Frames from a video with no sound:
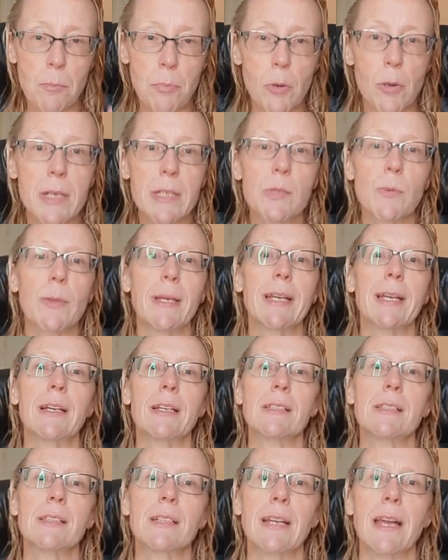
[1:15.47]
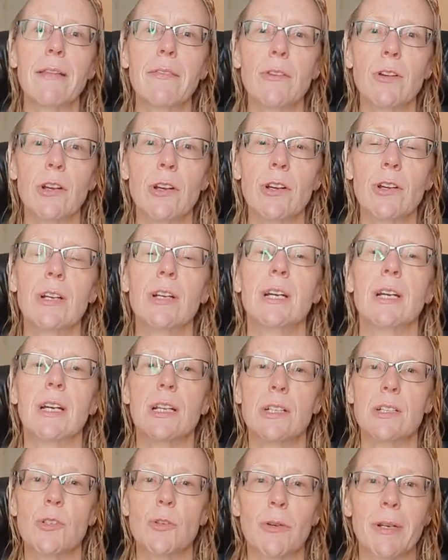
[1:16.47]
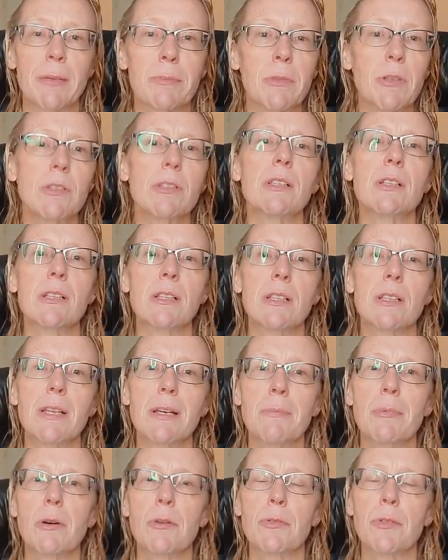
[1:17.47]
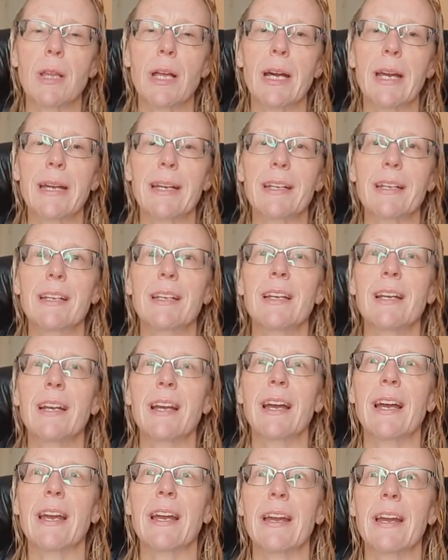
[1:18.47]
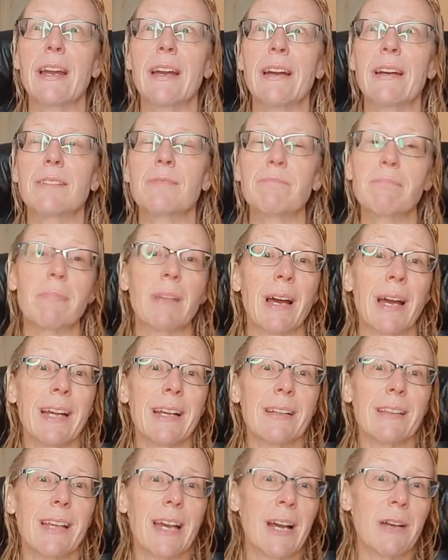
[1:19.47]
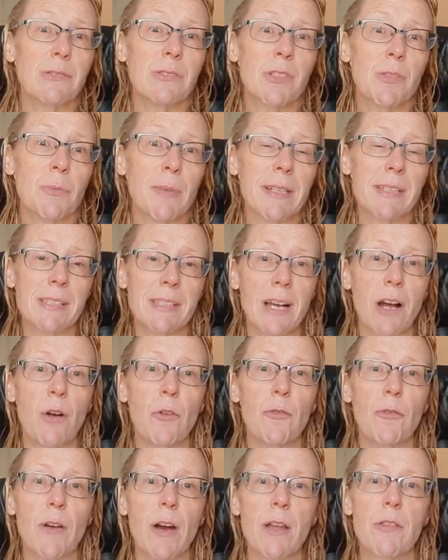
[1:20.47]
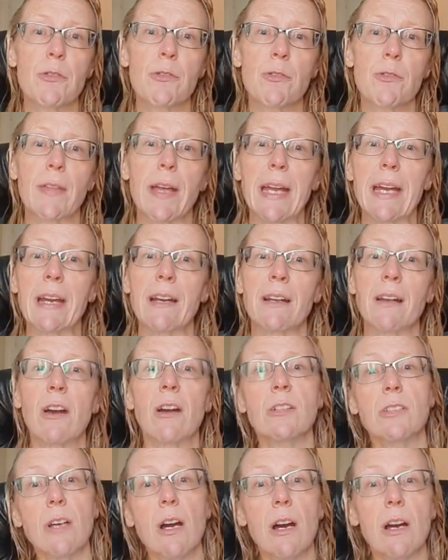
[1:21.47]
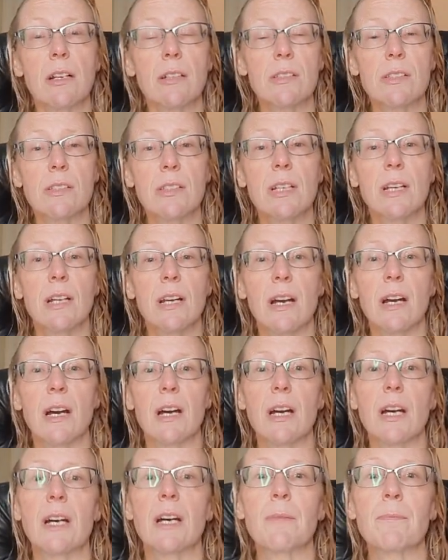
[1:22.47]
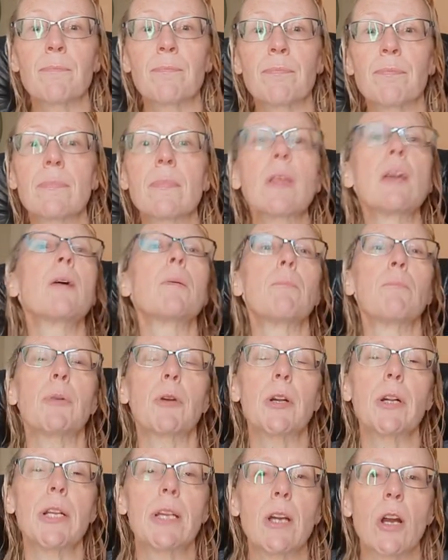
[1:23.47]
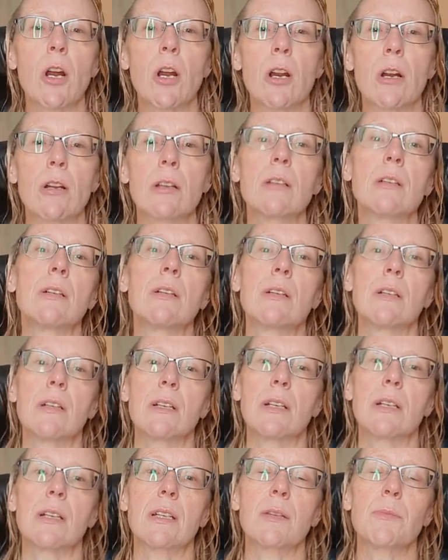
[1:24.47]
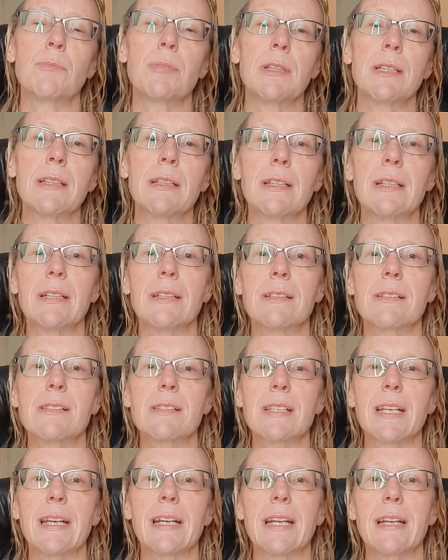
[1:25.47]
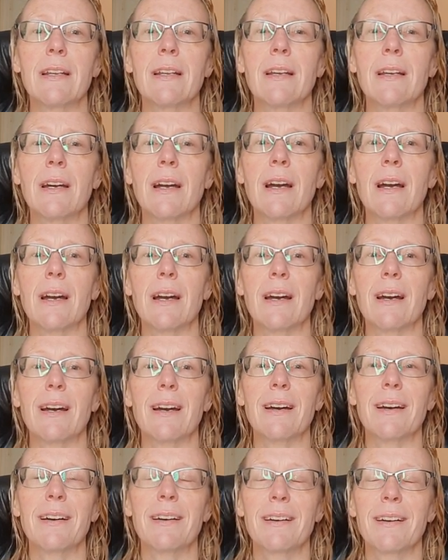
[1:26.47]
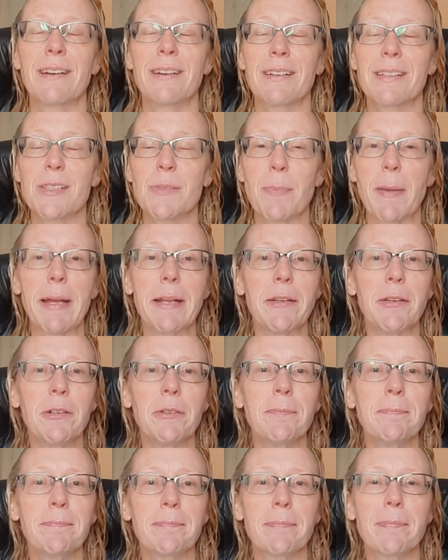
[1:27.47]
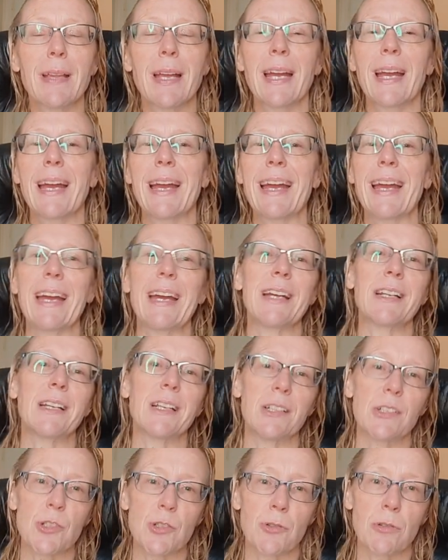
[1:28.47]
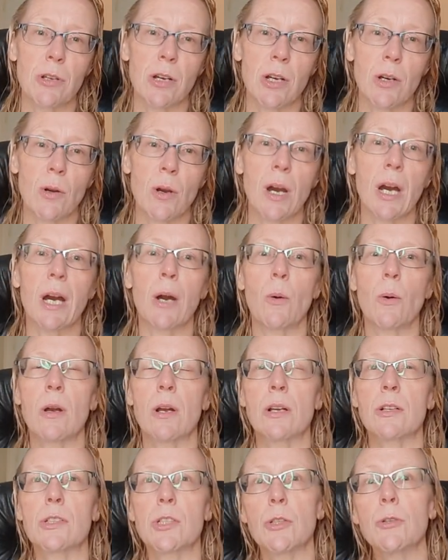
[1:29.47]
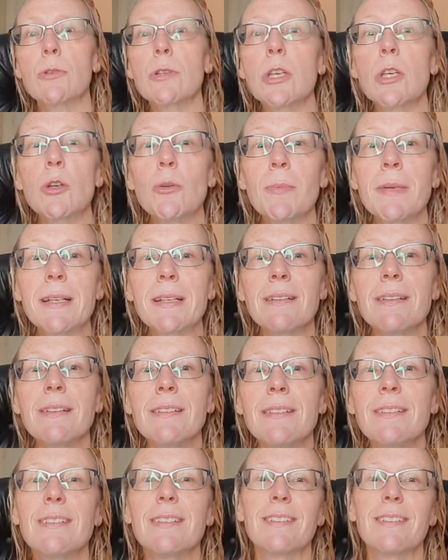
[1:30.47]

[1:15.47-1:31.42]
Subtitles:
boys' weekend together, enjoying music that they both like. And I get the house to myself other than our dogs. Birdie, our completely insane spaniel, and Juno, our too human